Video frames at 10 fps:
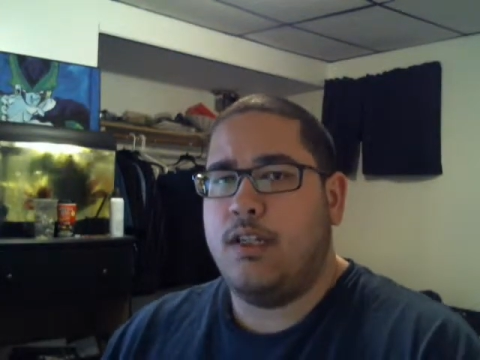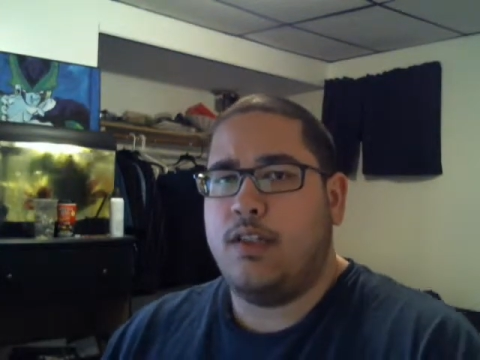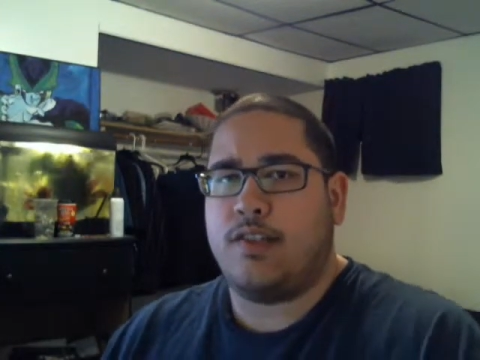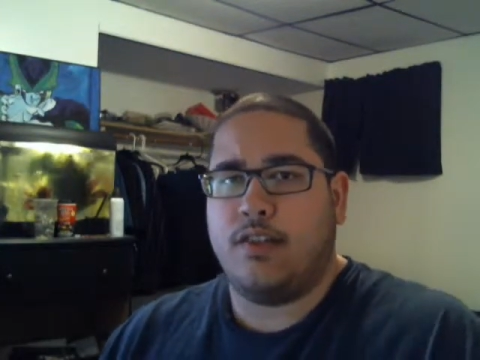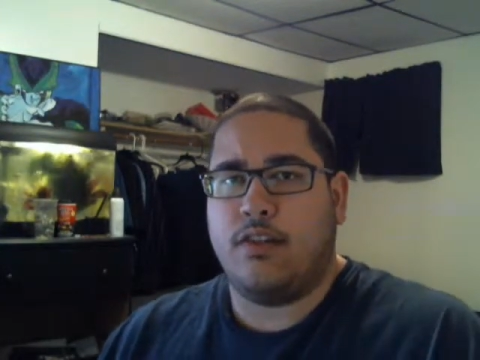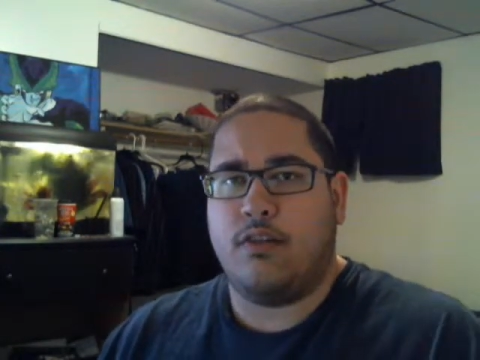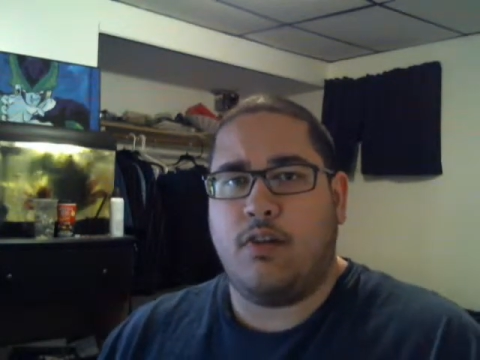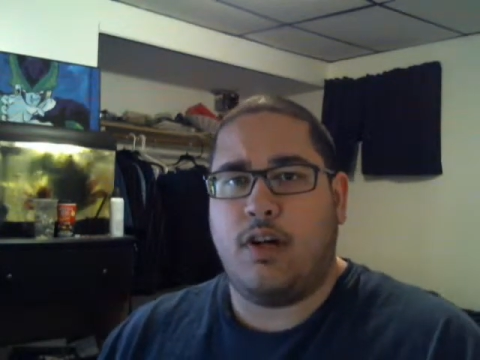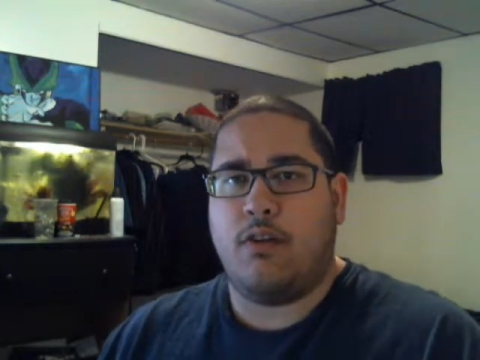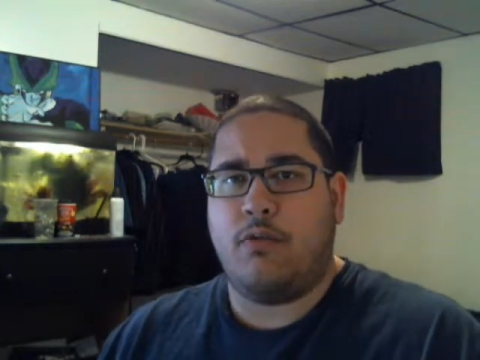So
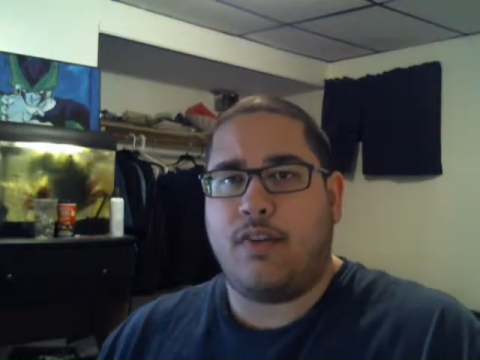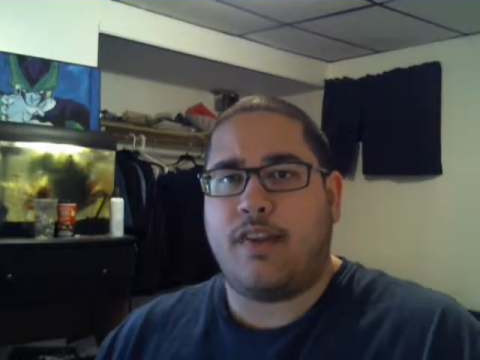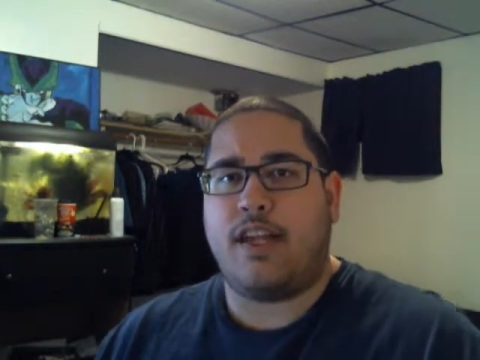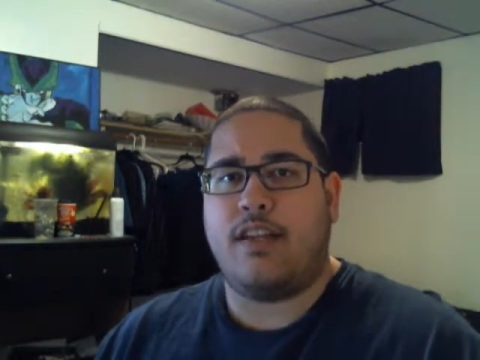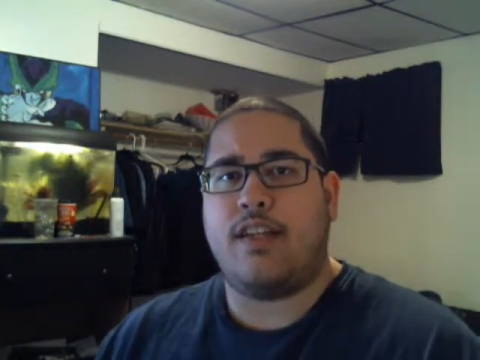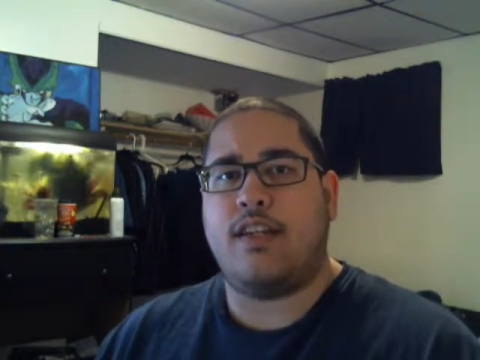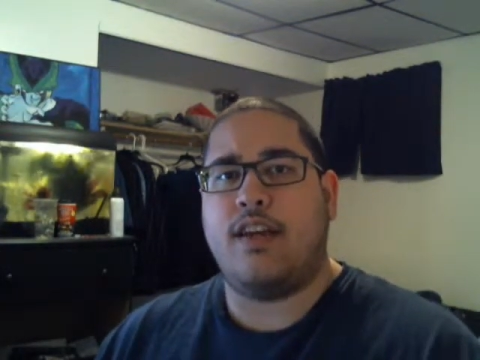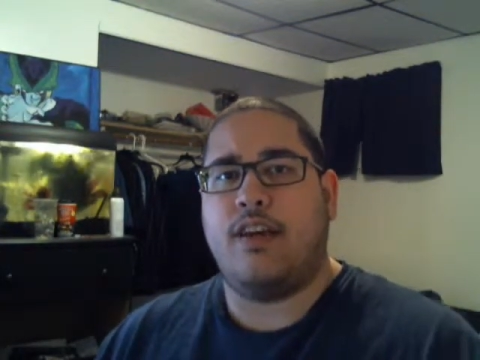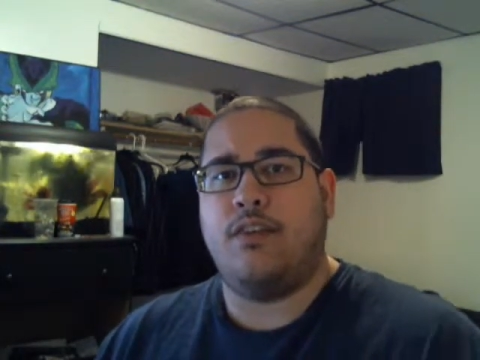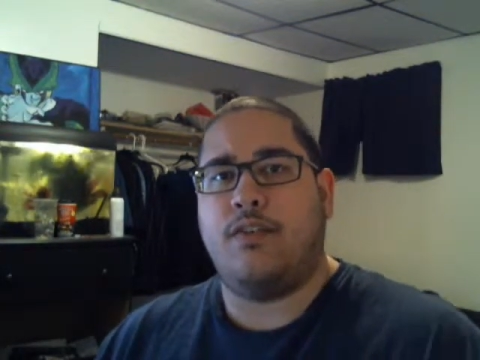uh, once I get
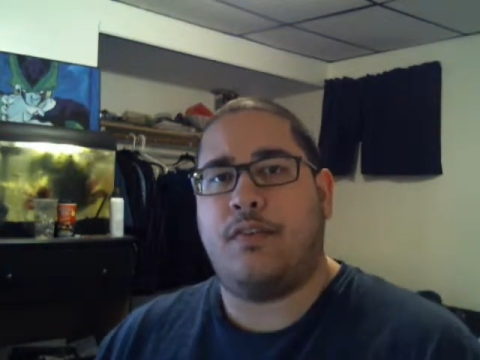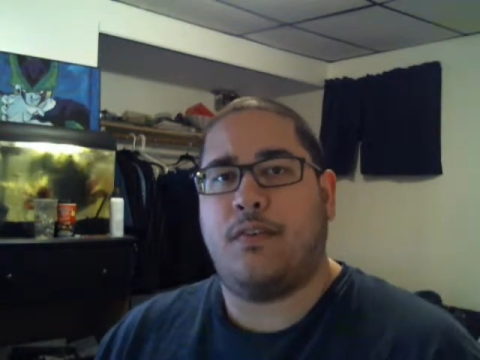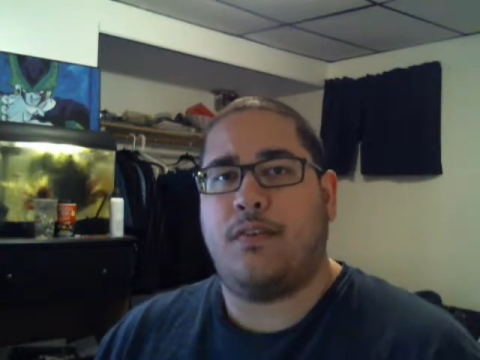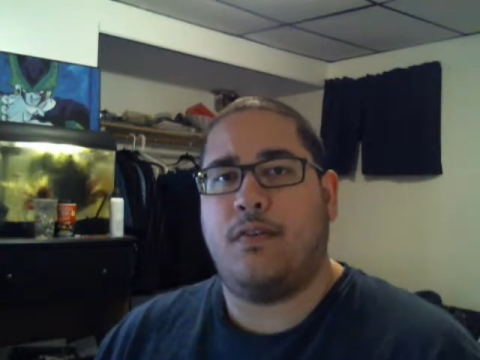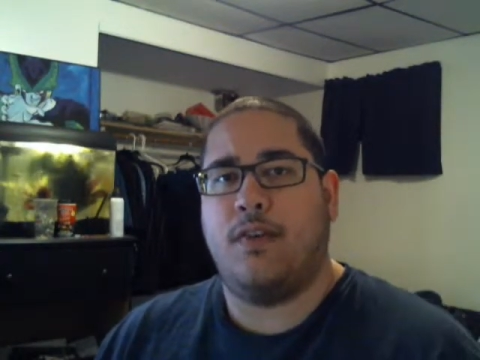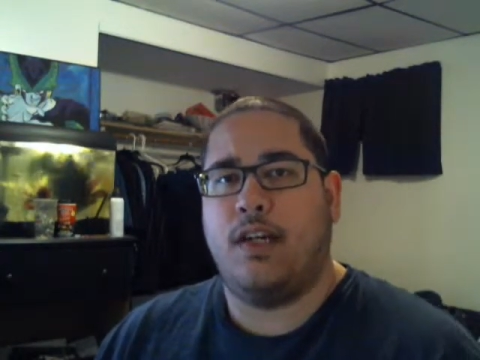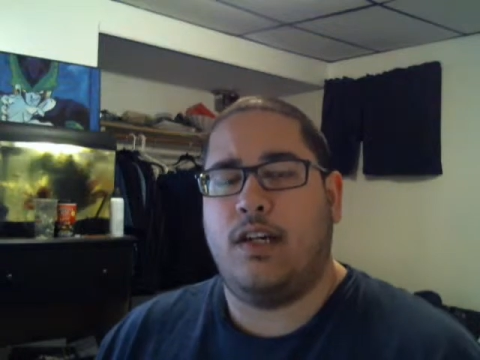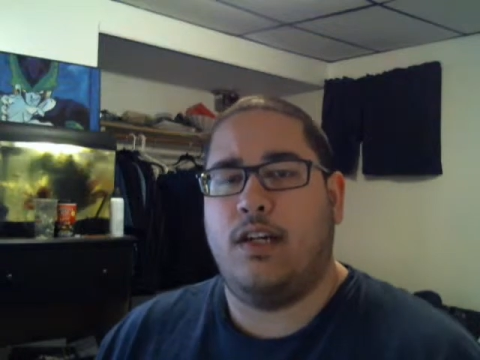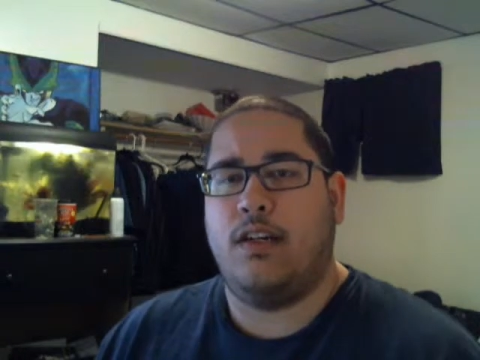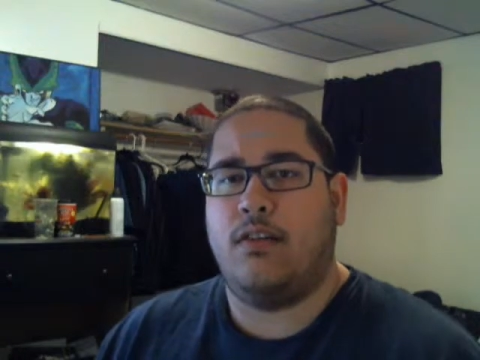details
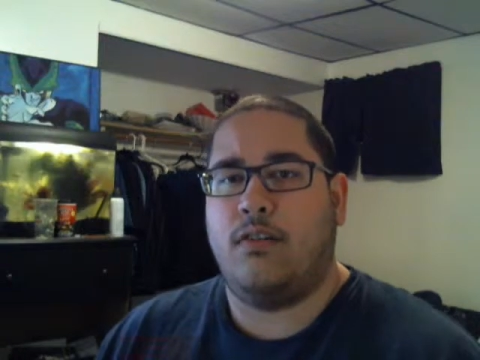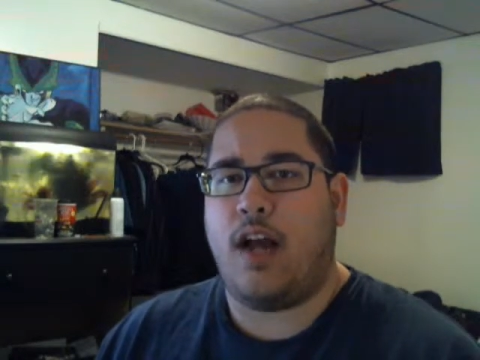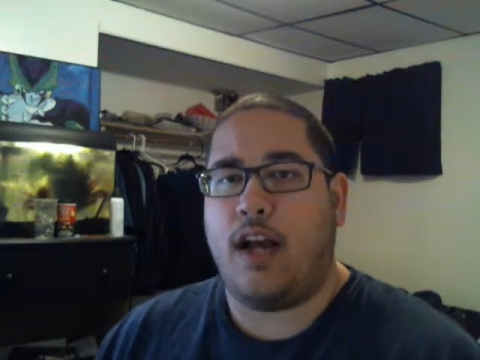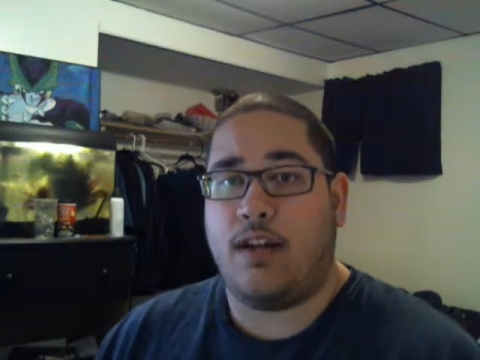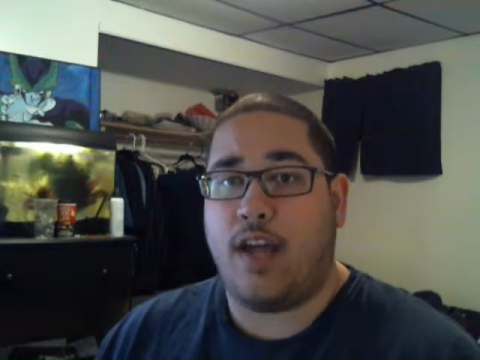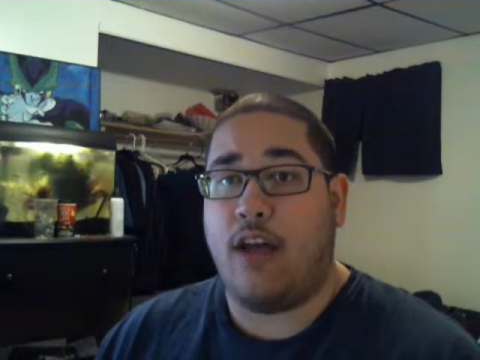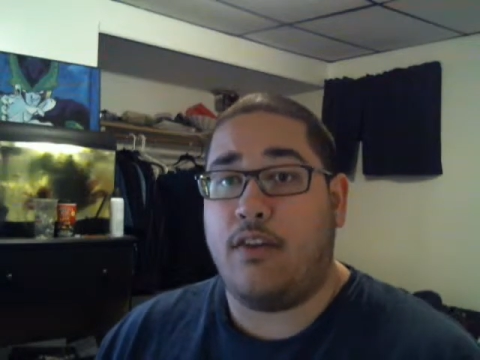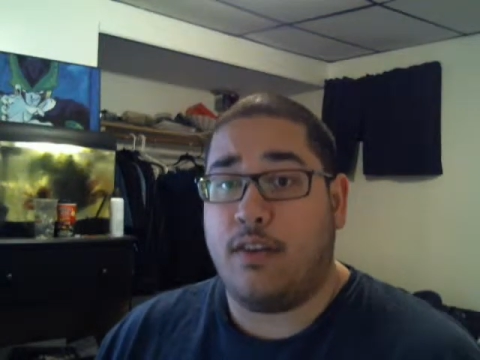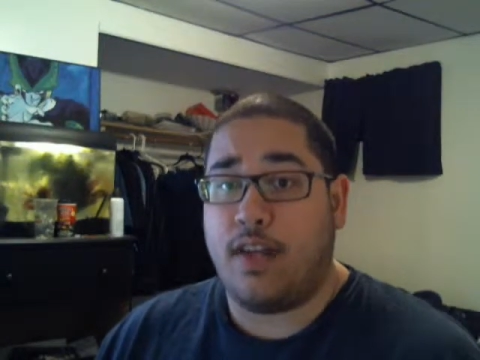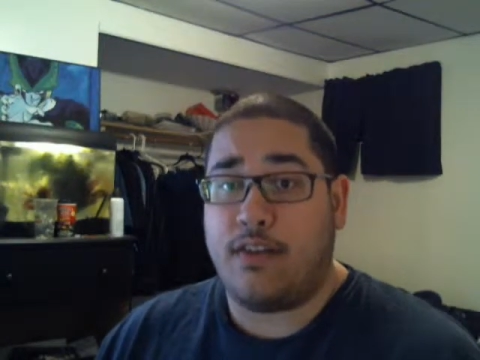uh, ironed out
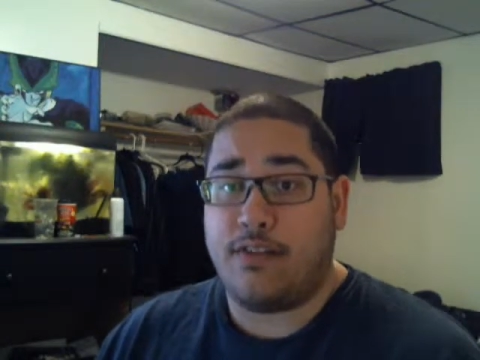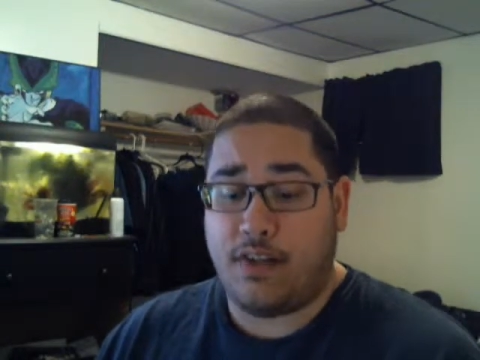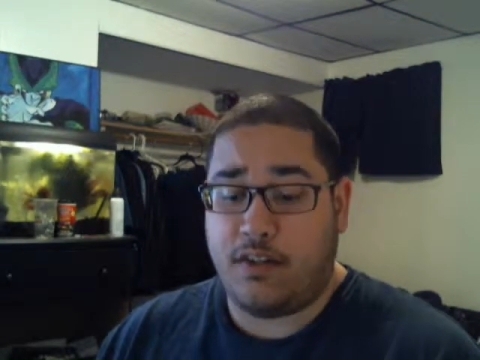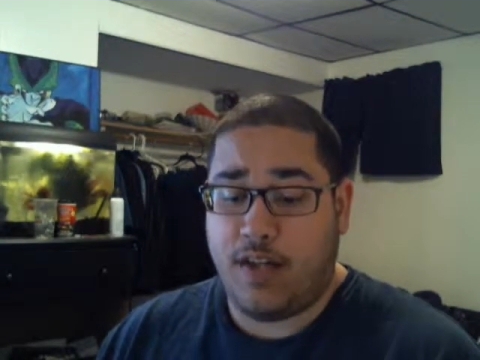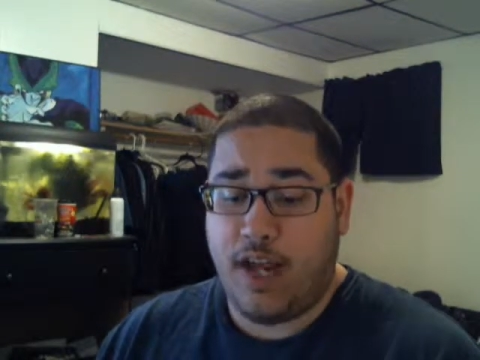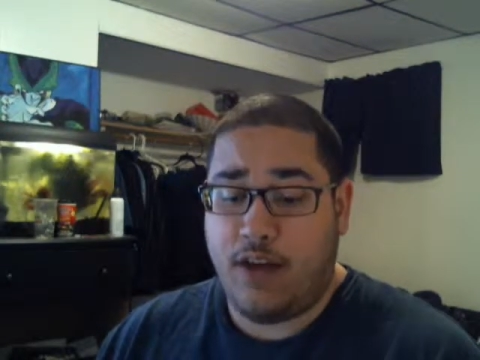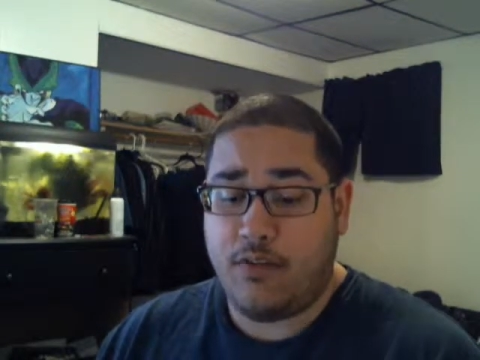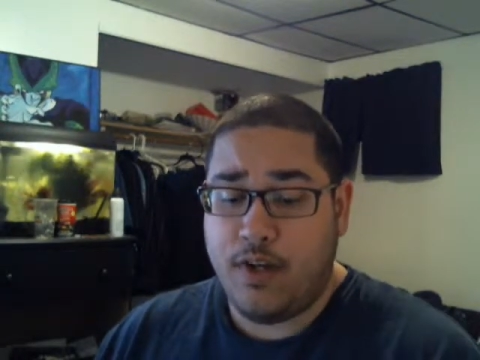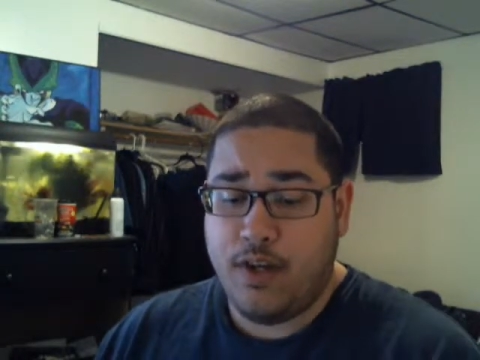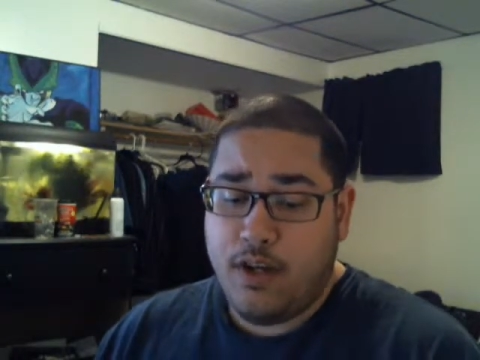and things settle down,